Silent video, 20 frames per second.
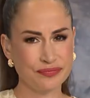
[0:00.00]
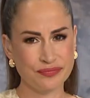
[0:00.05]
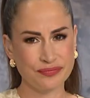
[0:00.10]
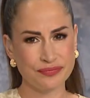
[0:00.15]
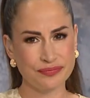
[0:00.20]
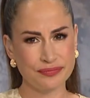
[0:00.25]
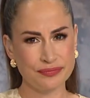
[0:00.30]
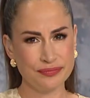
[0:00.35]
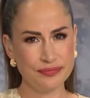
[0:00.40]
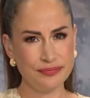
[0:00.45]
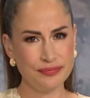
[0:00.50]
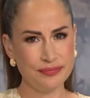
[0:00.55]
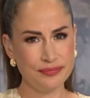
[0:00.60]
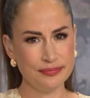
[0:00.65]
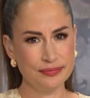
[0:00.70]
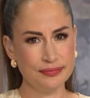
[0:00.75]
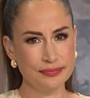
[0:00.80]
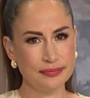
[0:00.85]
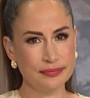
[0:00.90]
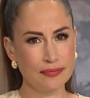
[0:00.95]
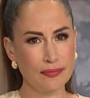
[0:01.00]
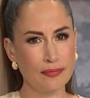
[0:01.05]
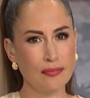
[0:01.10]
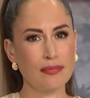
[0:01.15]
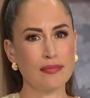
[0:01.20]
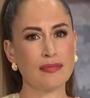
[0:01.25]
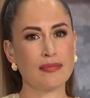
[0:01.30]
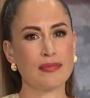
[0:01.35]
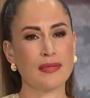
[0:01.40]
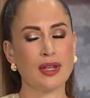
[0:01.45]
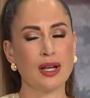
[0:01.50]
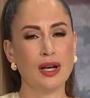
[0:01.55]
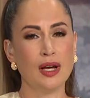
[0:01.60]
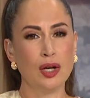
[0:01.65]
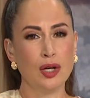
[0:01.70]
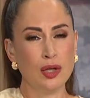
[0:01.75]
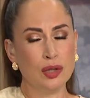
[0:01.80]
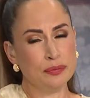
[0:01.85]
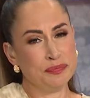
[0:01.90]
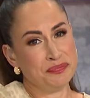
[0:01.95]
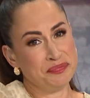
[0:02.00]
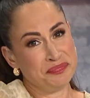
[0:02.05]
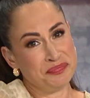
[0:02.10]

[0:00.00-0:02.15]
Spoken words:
No words are spoken by the person on screen.